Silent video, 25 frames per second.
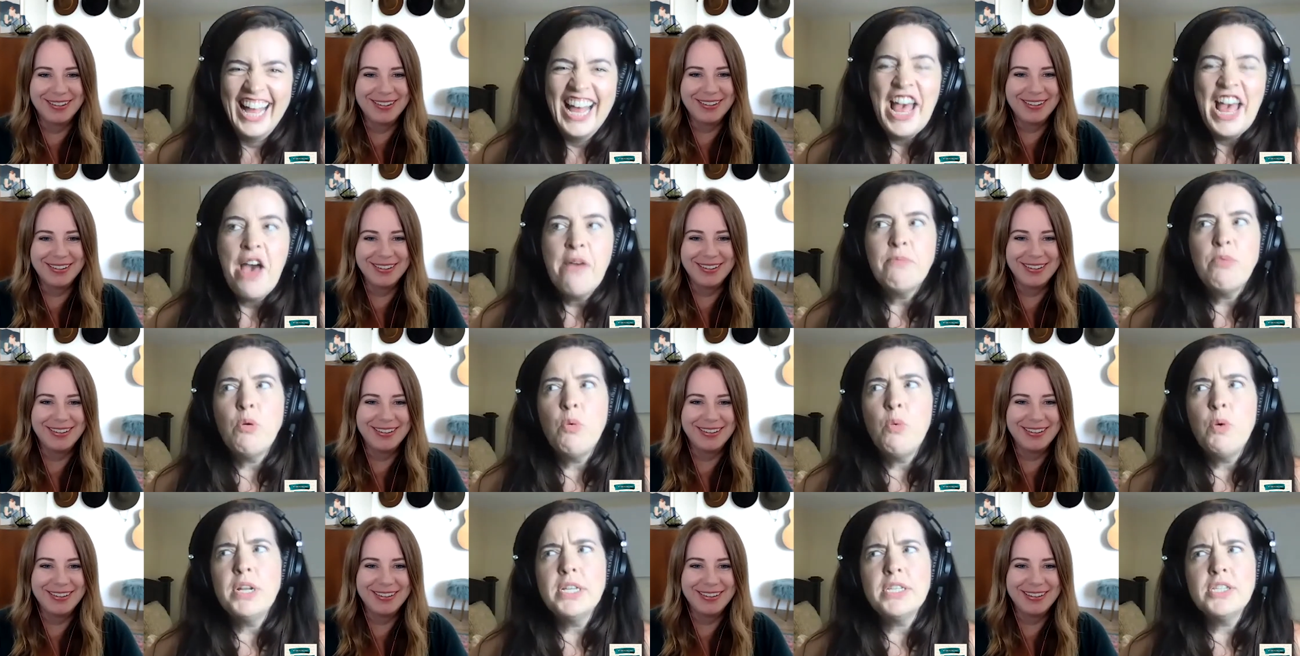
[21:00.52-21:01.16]
Speaker 1: But what
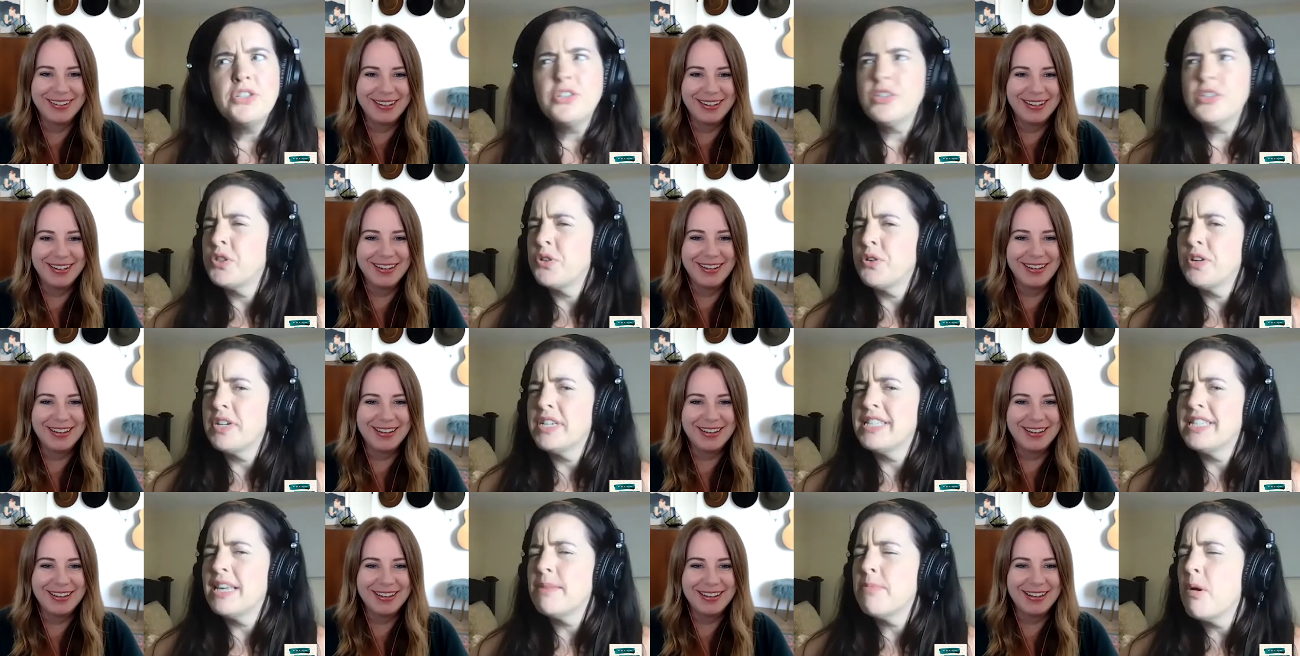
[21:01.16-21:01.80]
does your story say
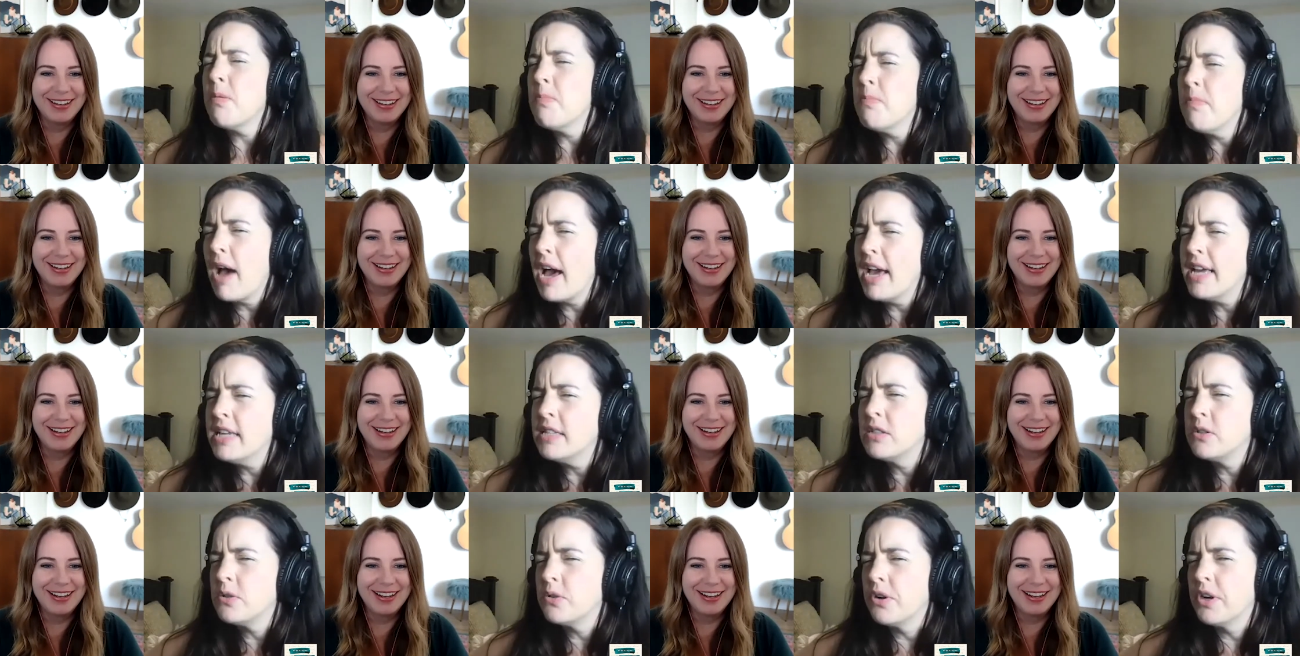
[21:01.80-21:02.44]
about my
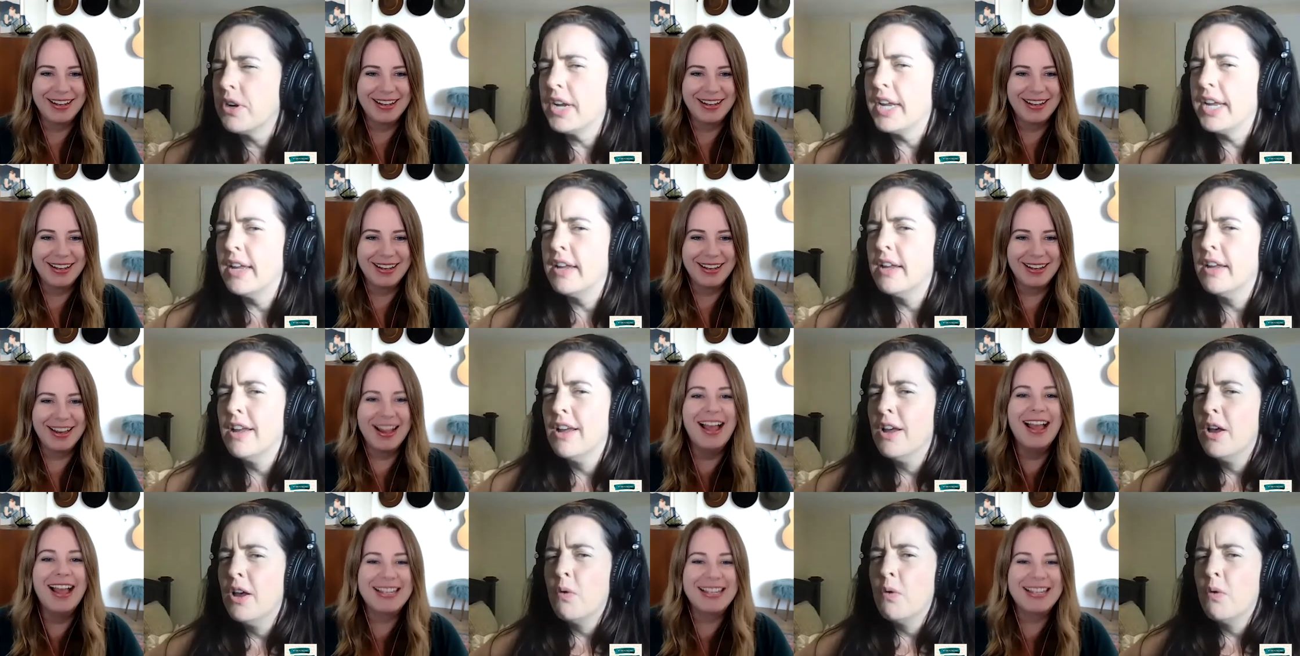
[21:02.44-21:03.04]
story? Exactly.